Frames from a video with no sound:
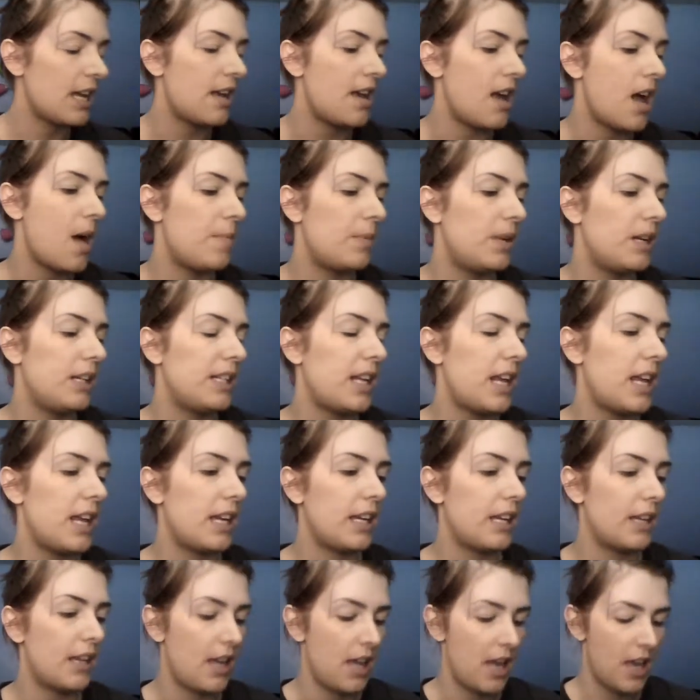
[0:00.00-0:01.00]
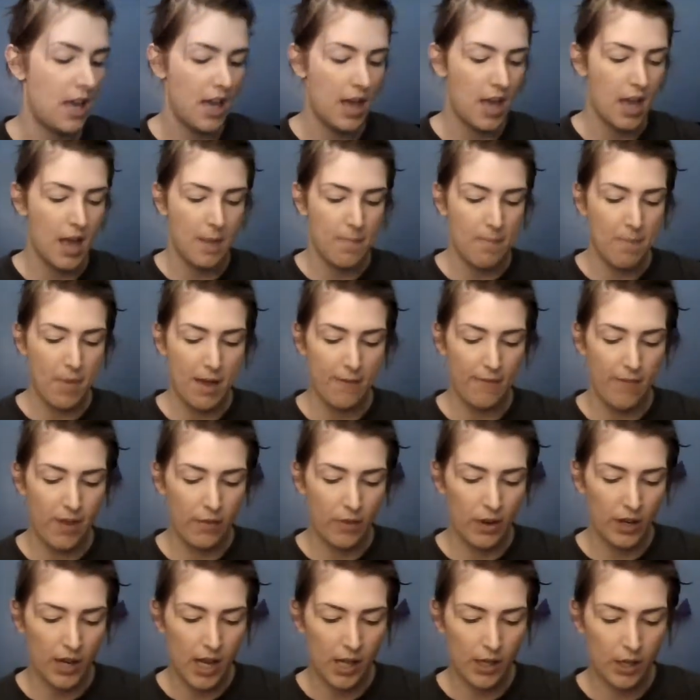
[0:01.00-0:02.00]
I'm going to take my
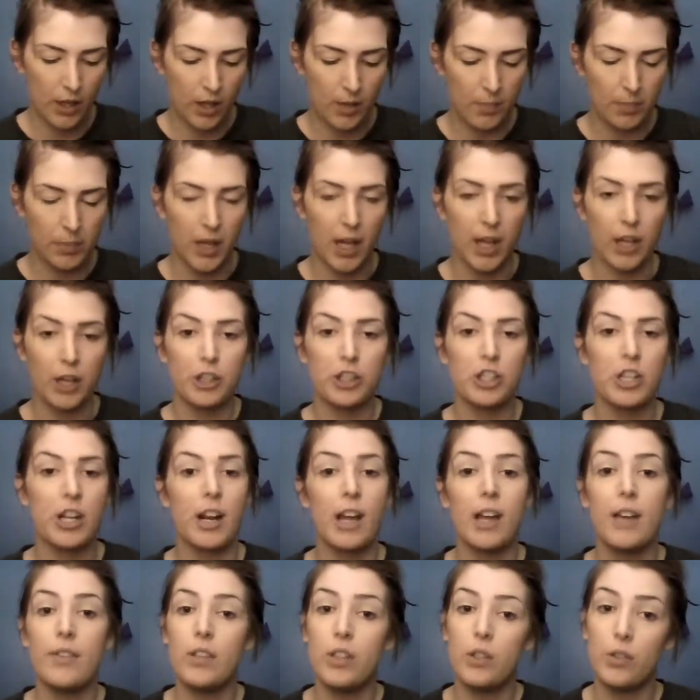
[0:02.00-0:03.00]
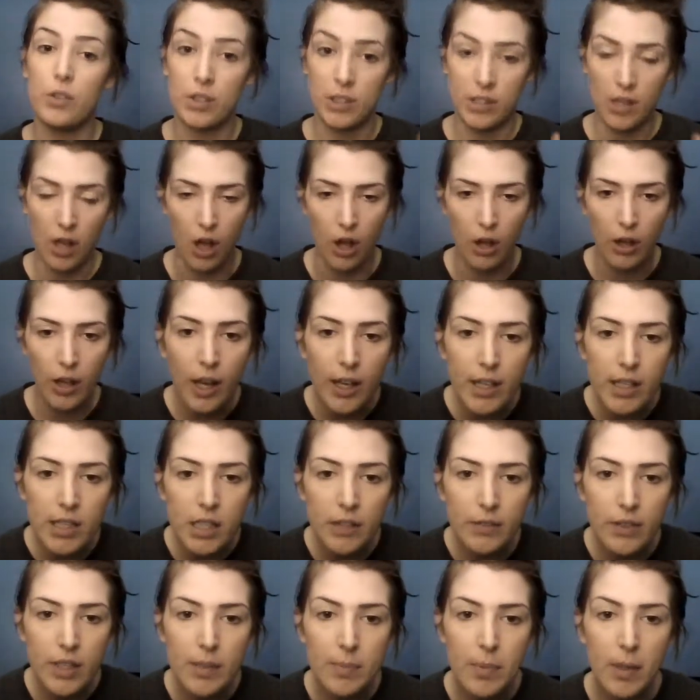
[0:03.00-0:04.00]
favorite color of blush, and I've used all kinds
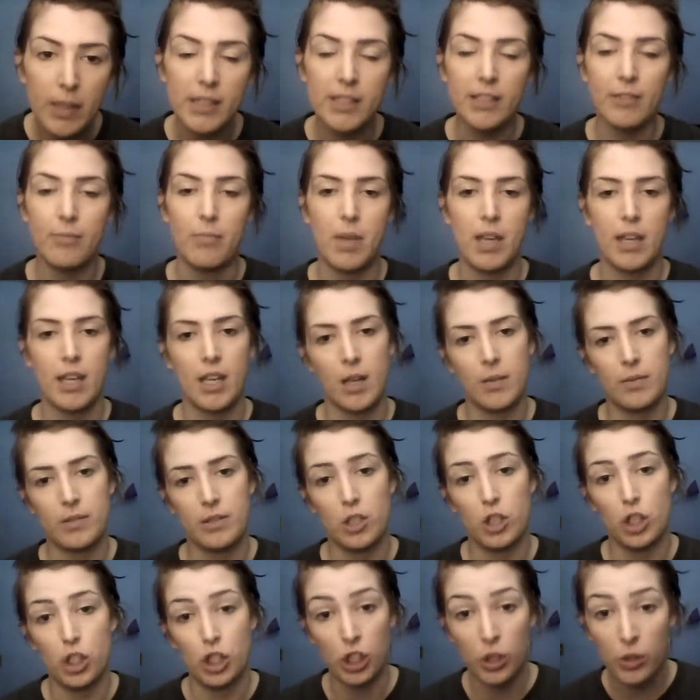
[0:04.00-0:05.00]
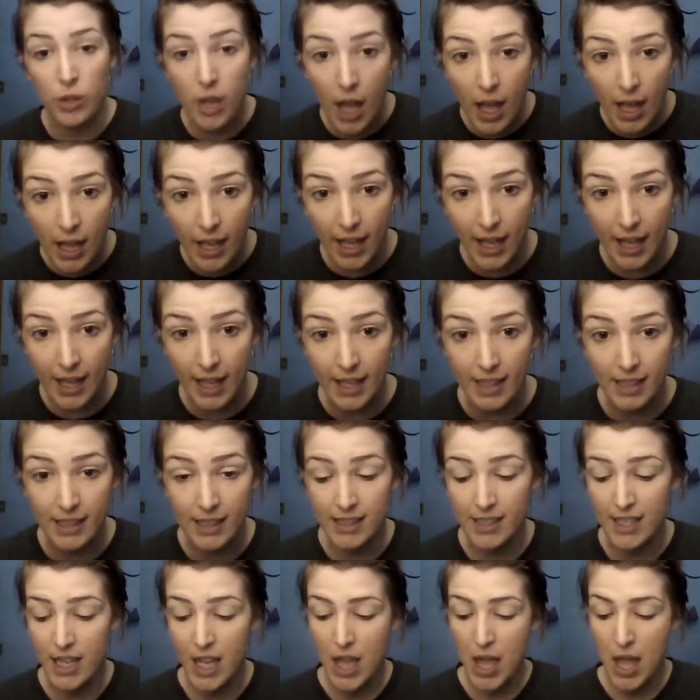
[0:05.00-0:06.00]
of expensive makeups. Do not
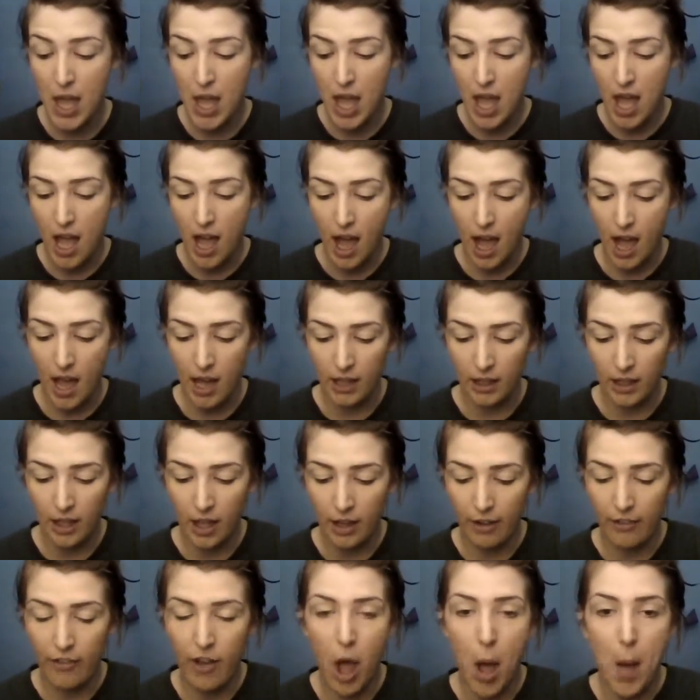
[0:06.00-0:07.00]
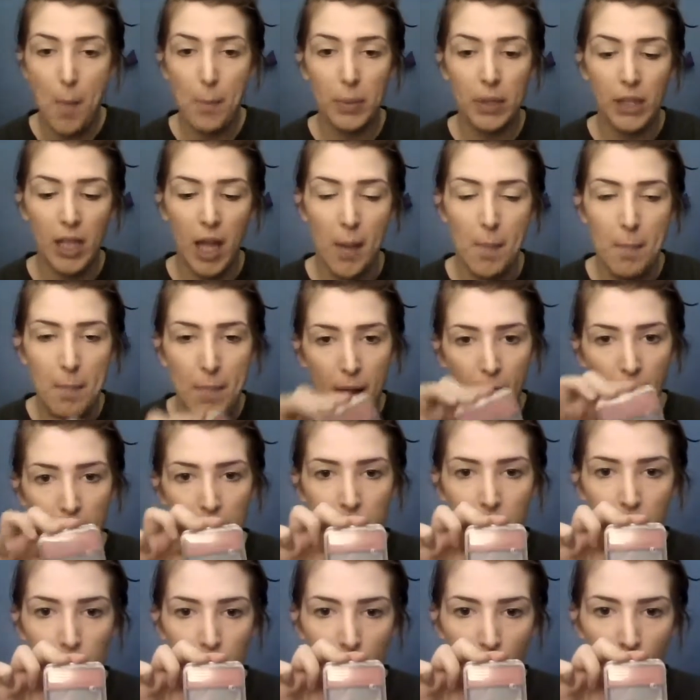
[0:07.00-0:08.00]
hate. I love Plumberry
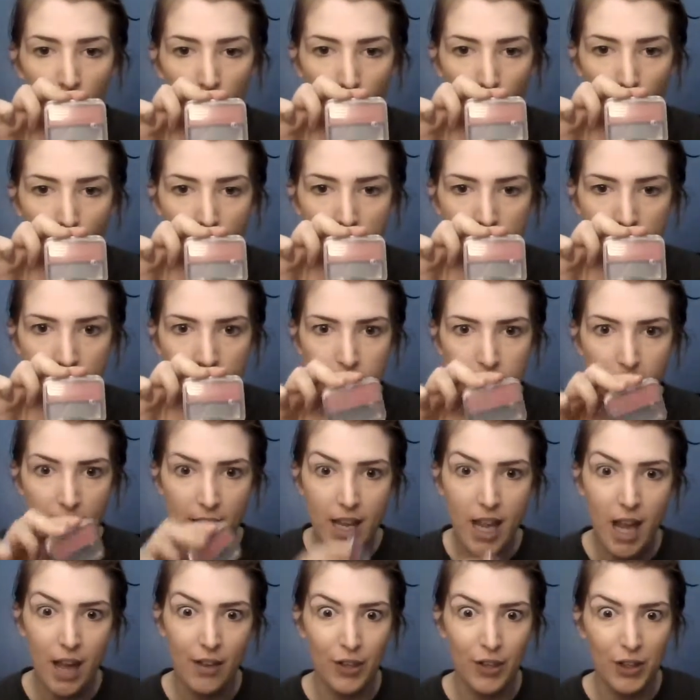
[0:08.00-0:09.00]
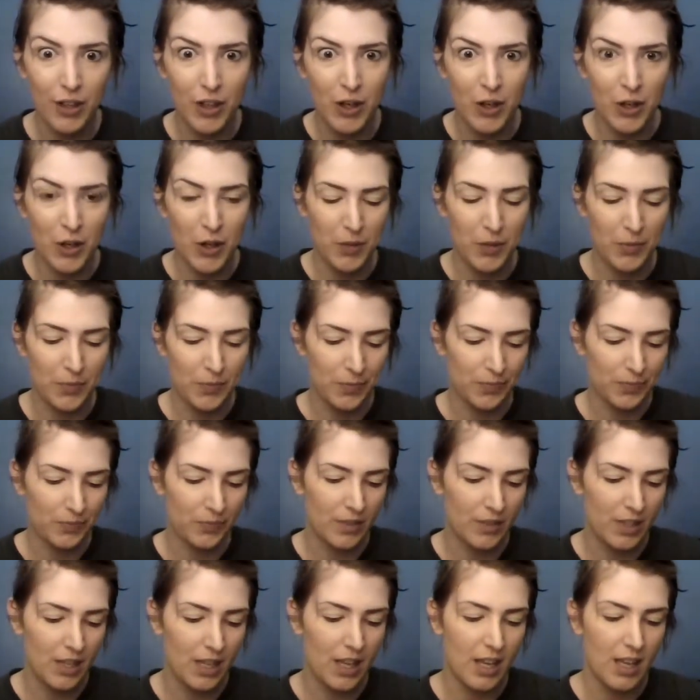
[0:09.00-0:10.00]
Glow by CoverGirl.
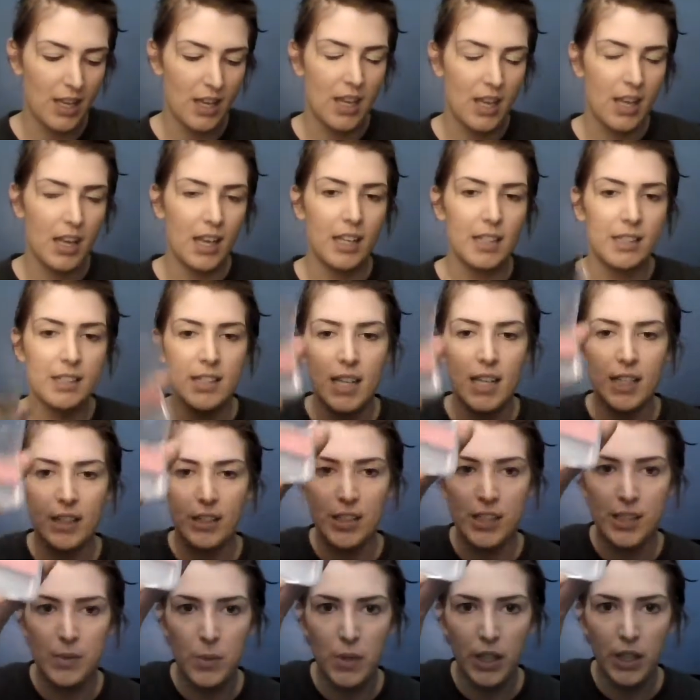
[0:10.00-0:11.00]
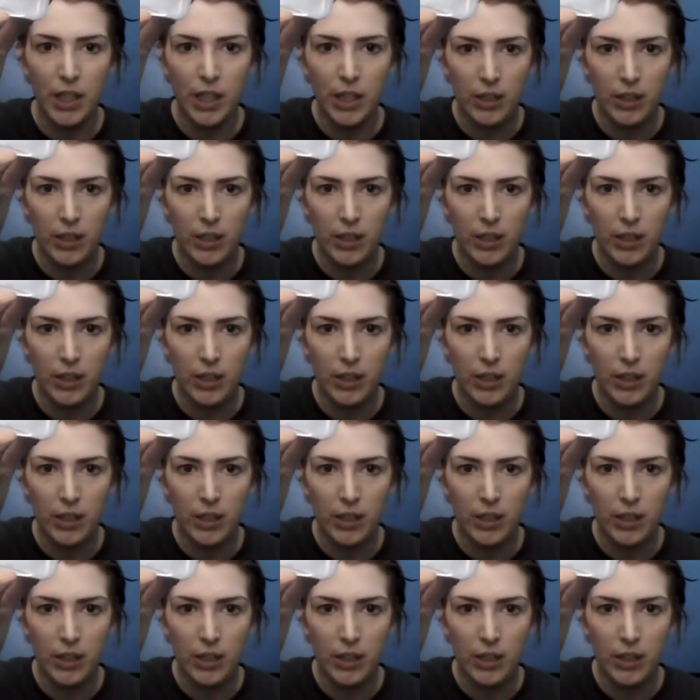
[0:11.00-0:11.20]
It's like this really